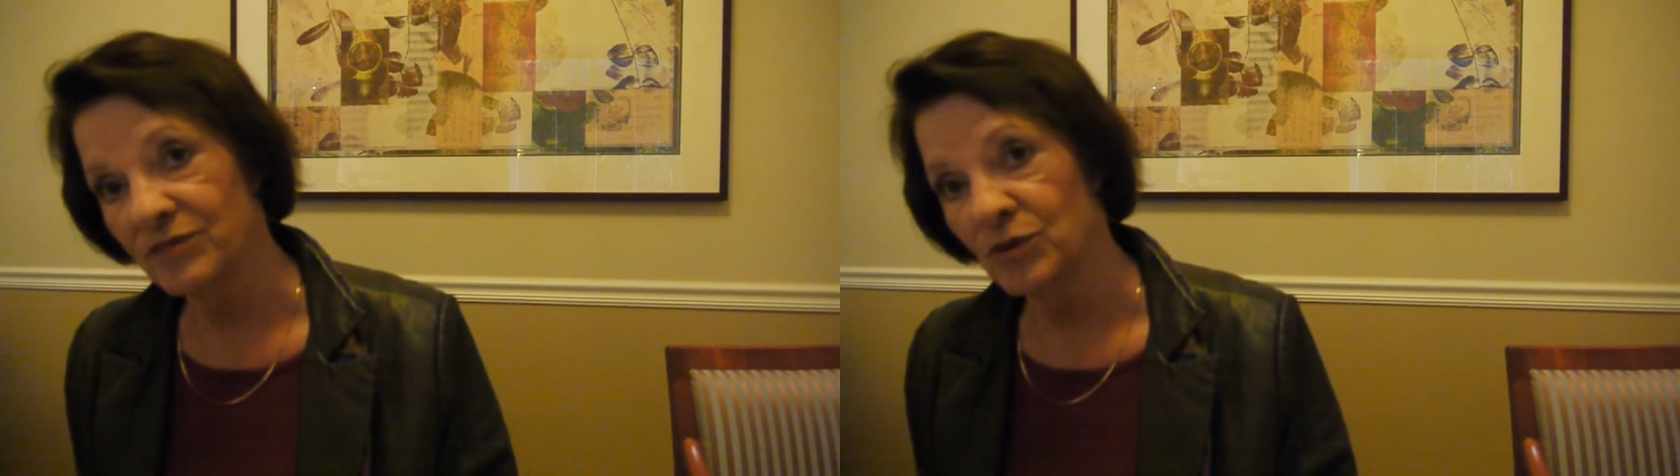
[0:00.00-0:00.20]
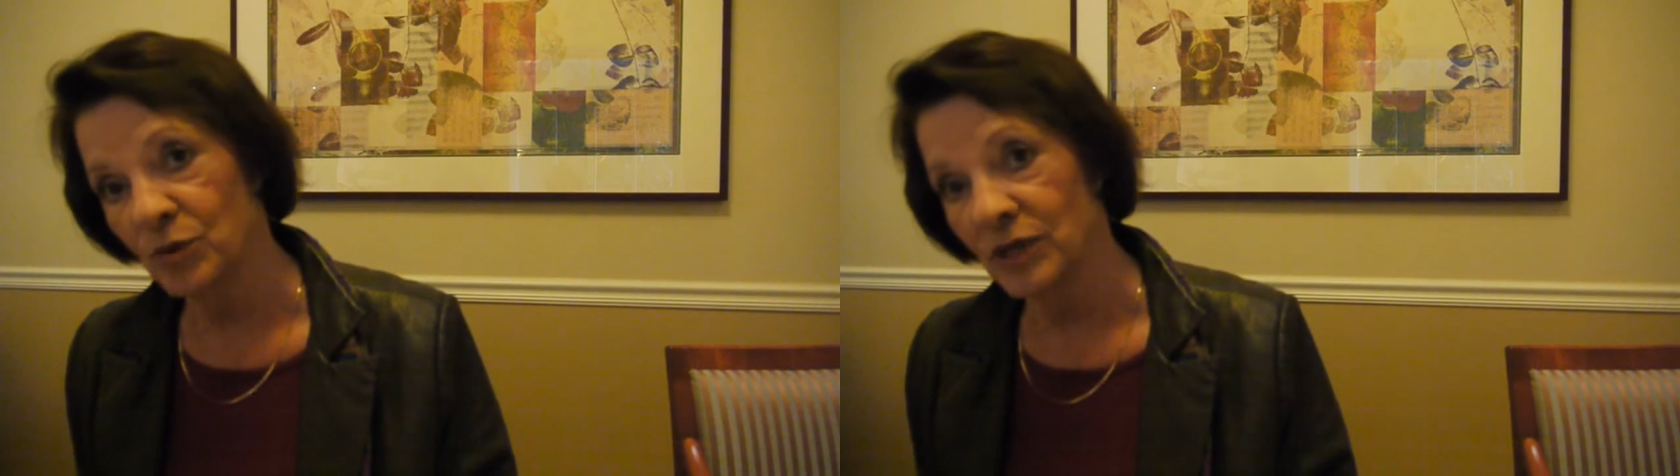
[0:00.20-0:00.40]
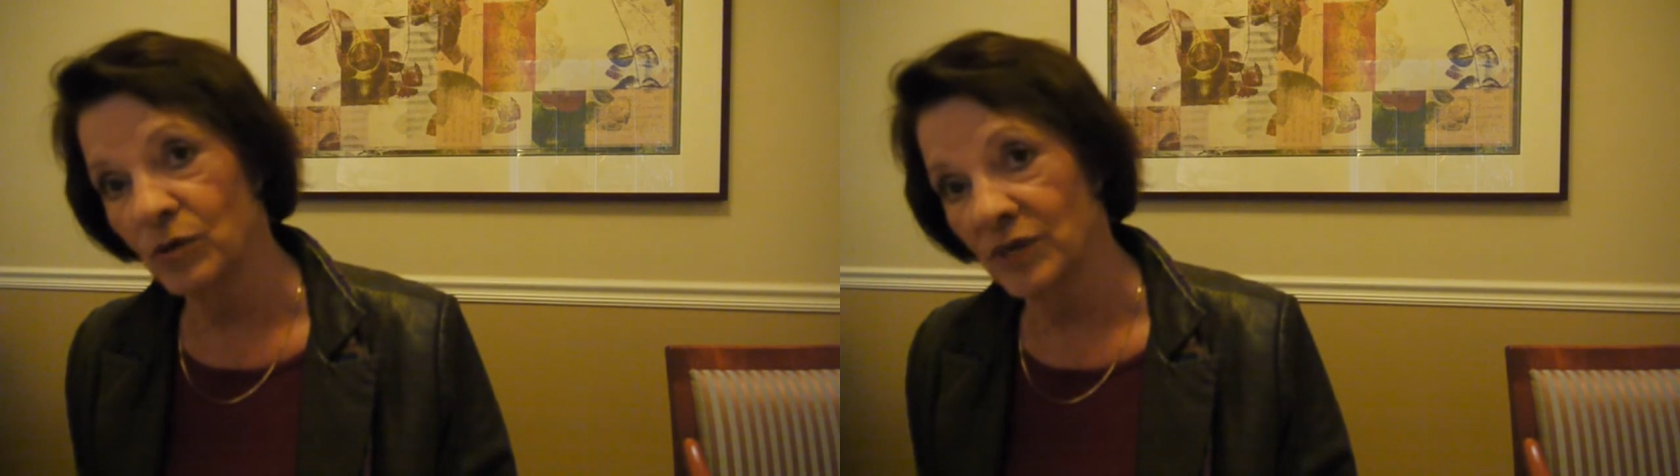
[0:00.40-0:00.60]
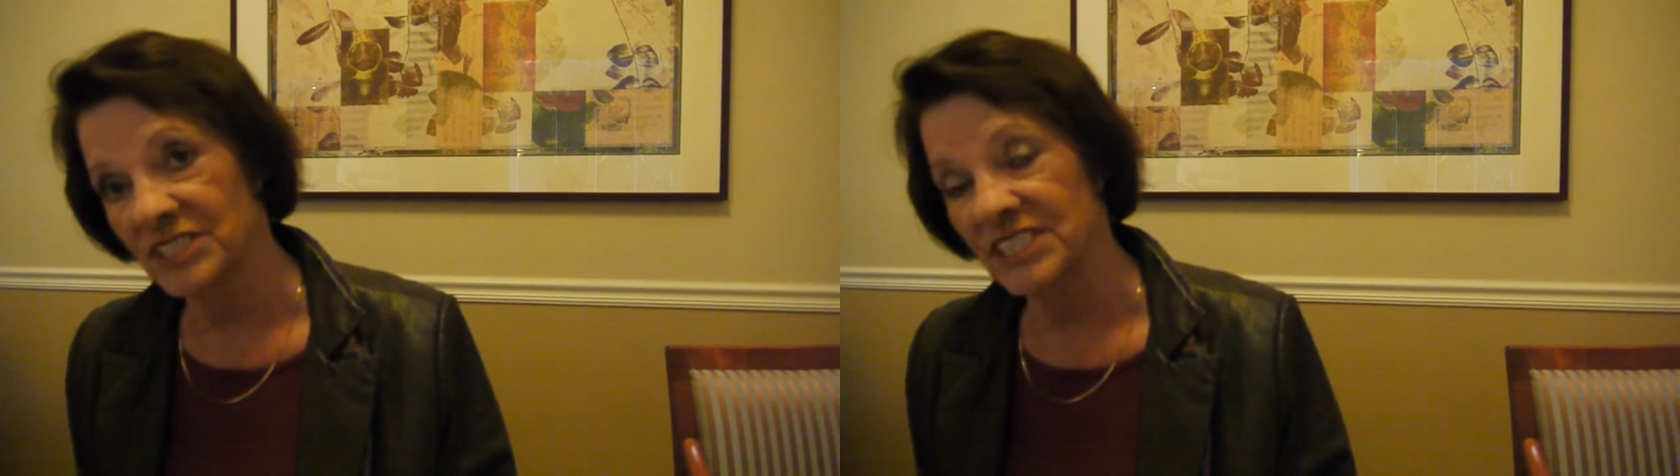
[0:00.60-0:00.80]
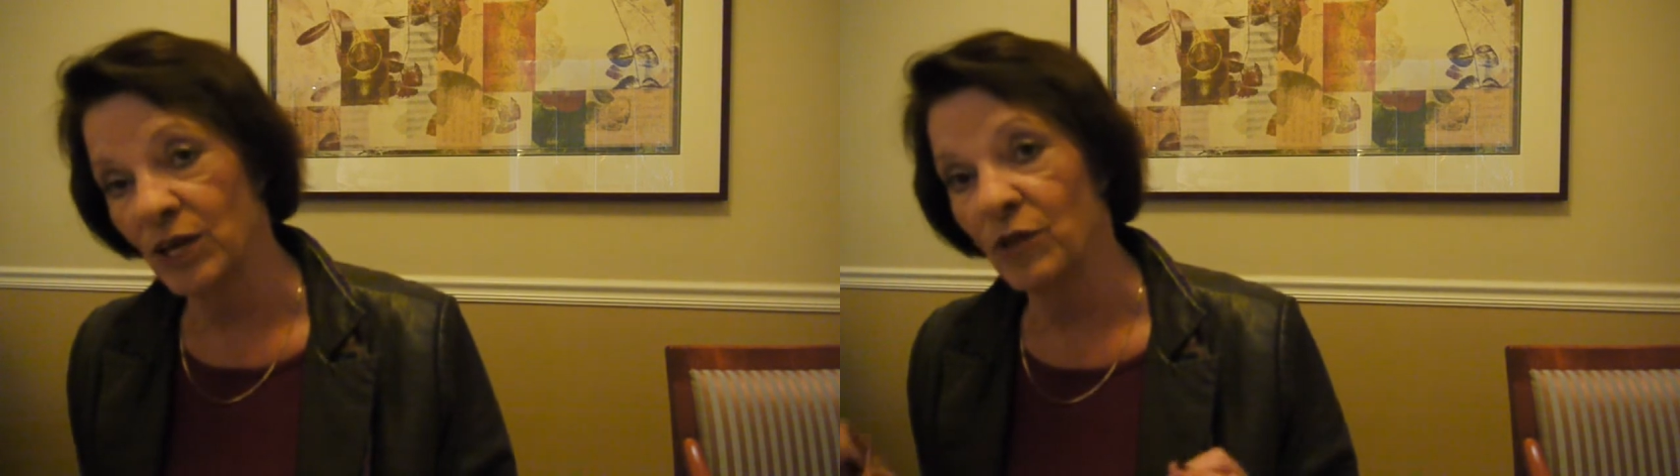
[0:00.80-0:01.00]
if you really want
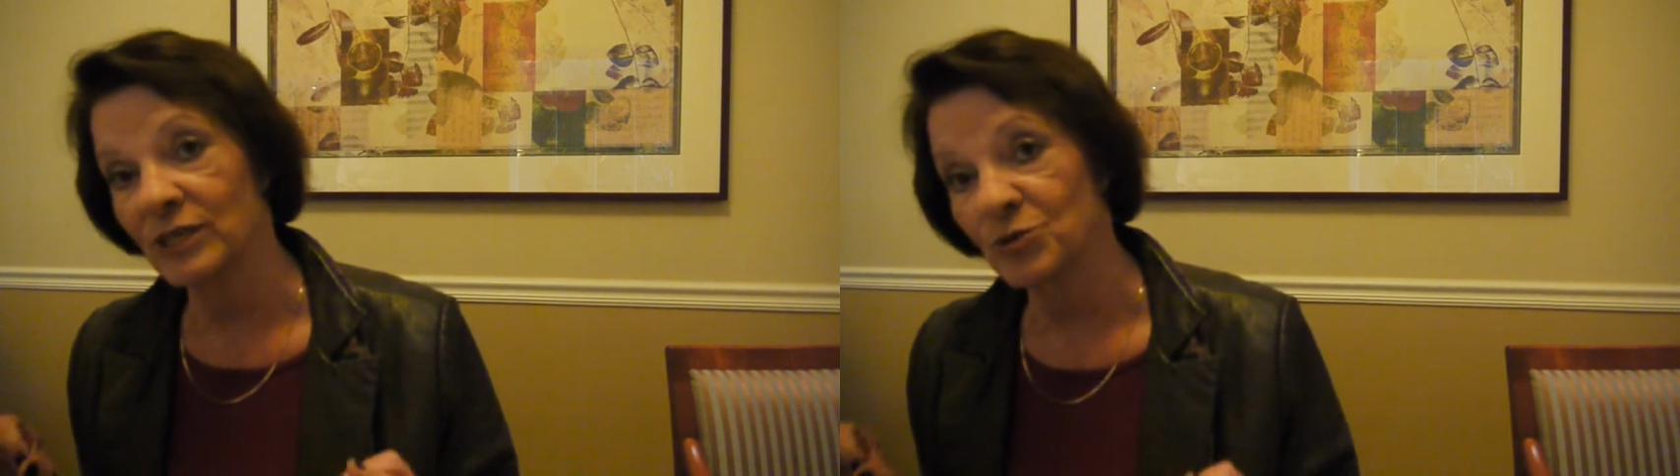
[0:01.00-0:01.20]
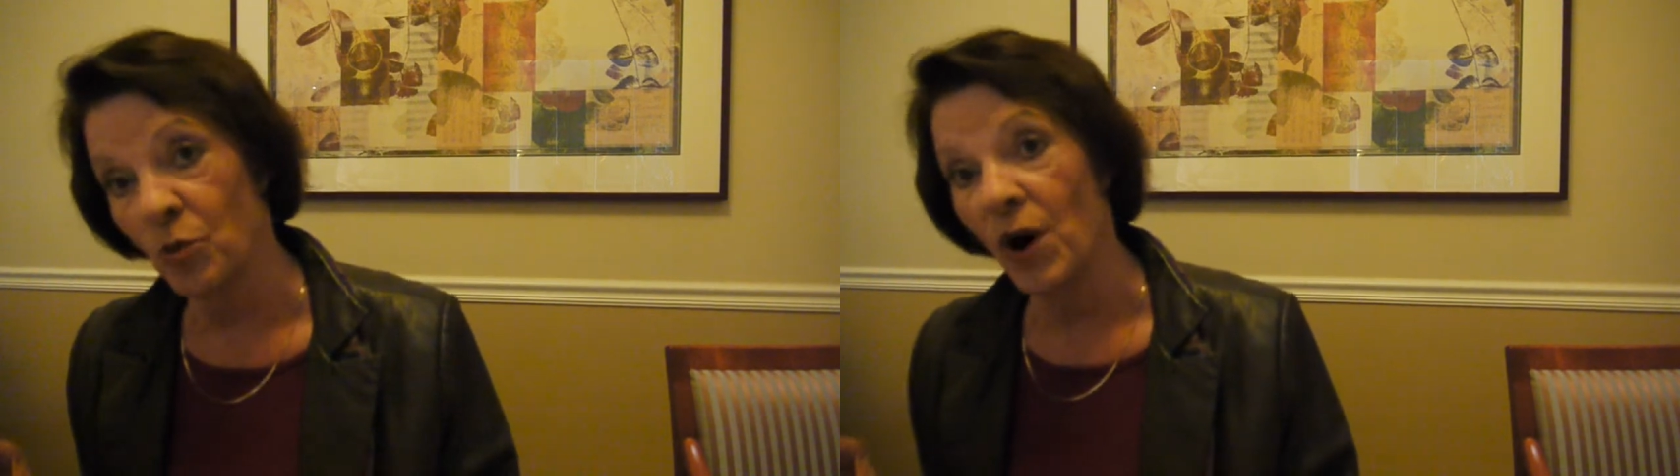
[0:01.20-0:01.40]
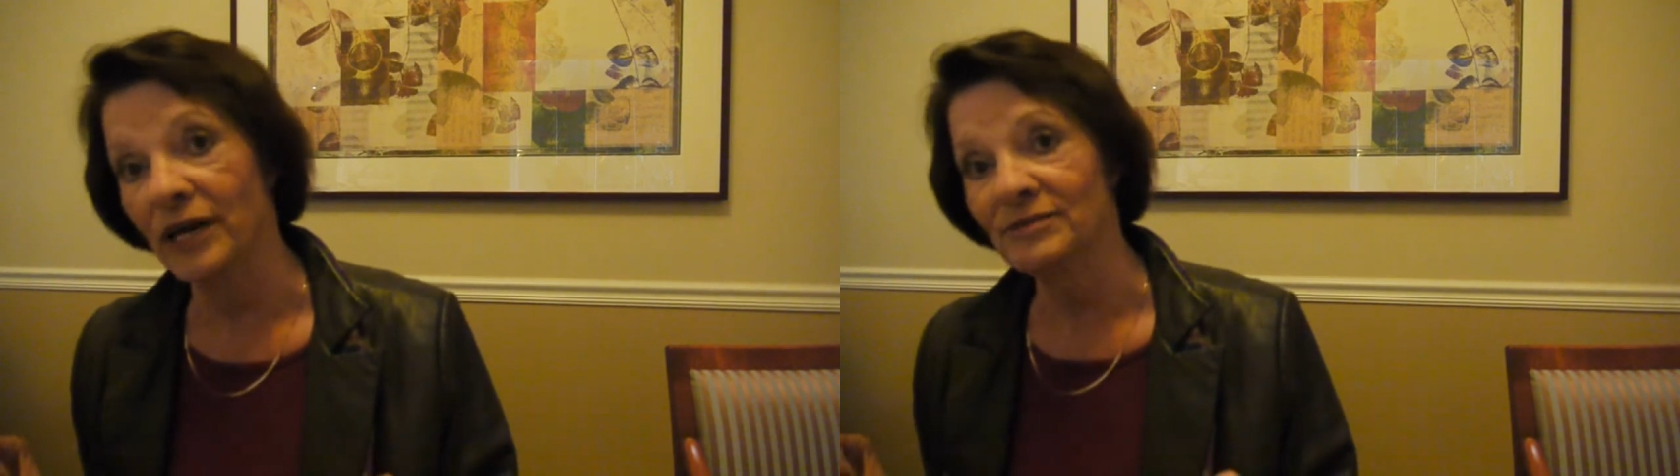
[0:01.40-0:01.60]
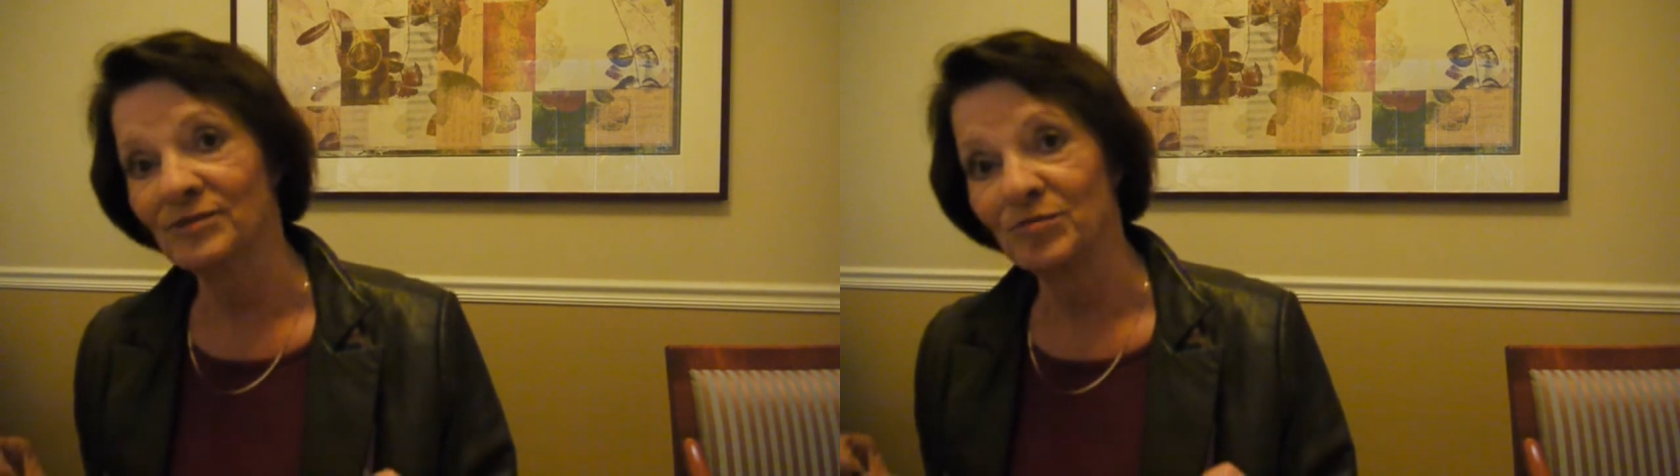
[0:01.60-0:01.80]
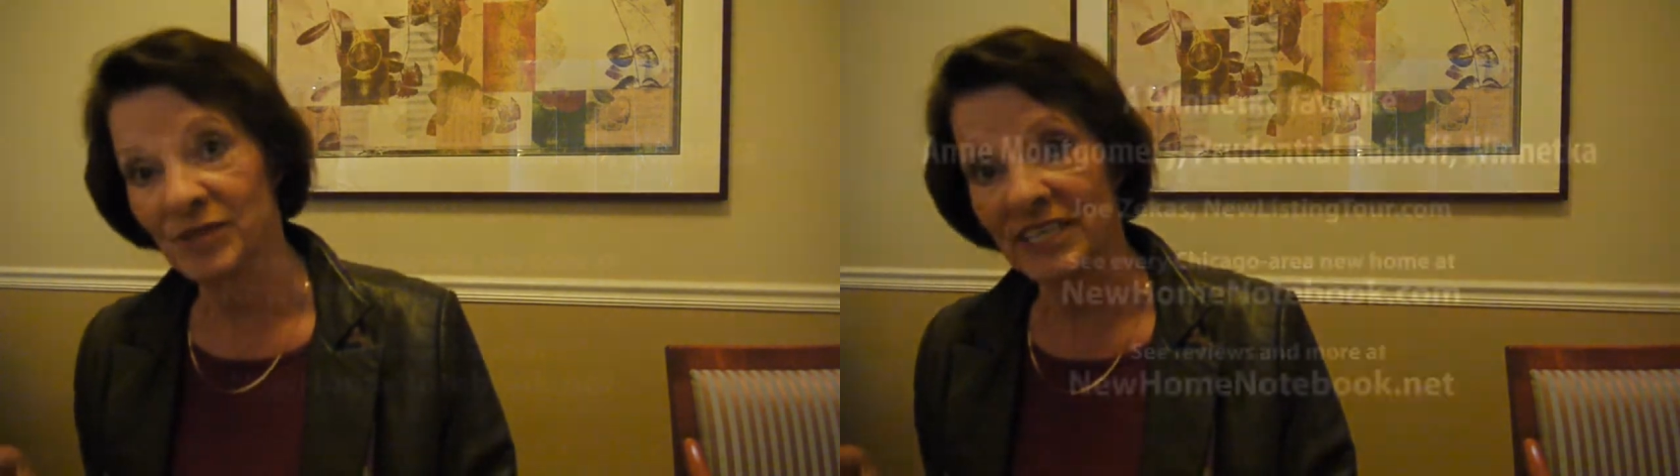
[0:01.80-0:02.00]
to say there's one
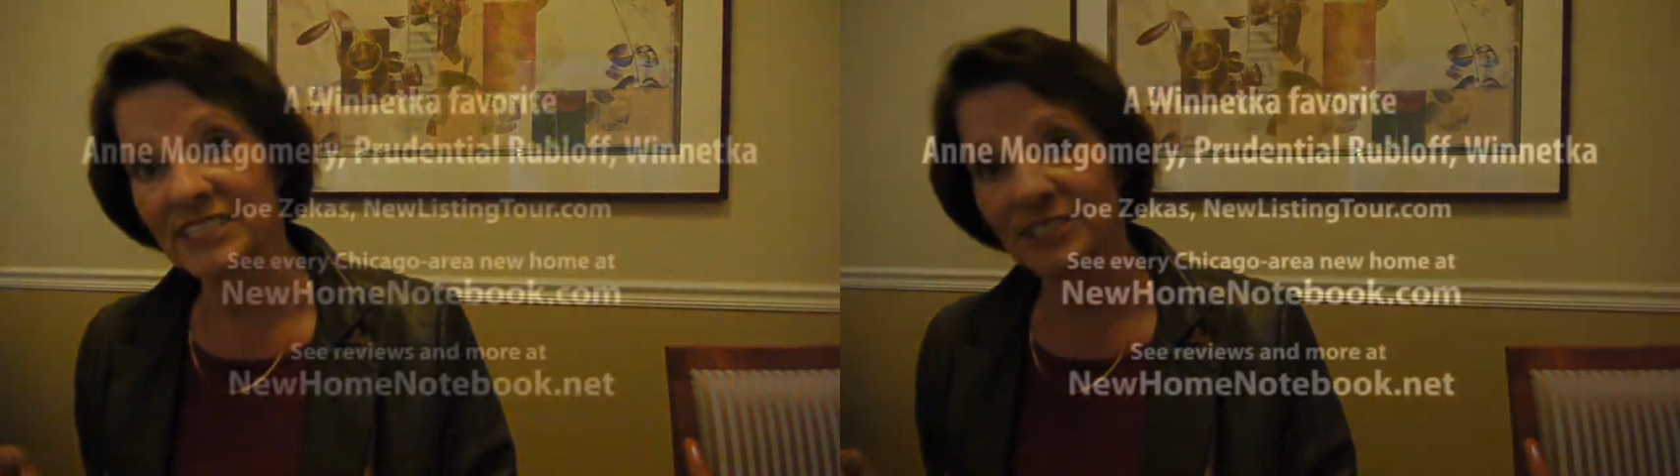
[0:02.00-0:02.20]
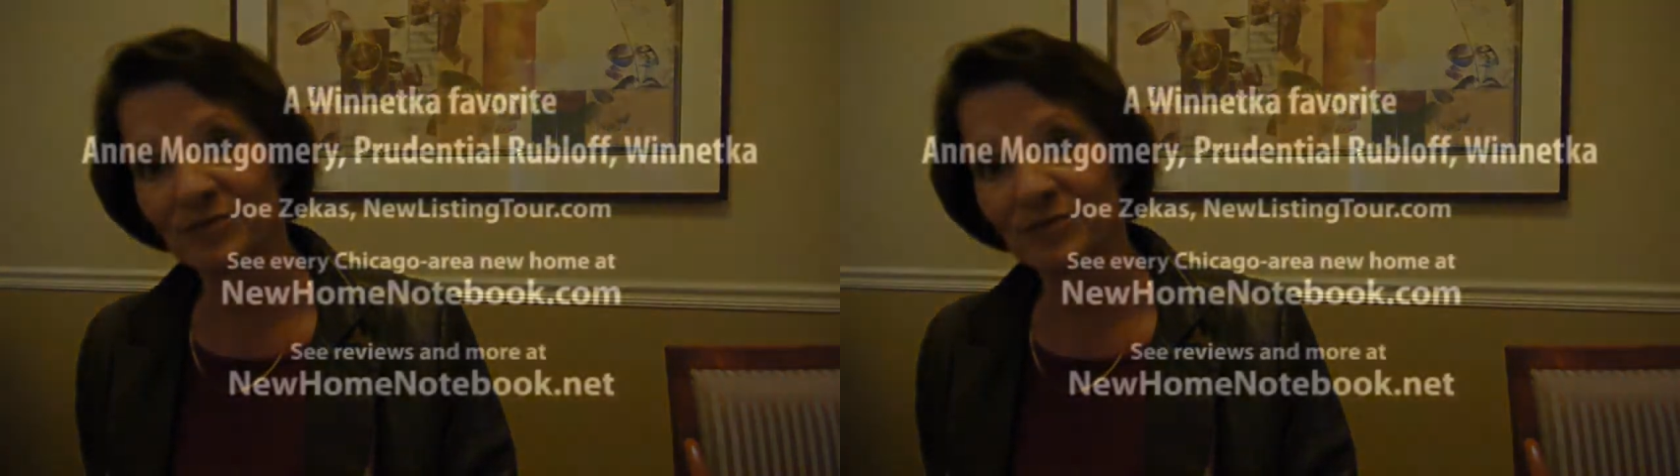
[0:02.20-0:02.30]
place.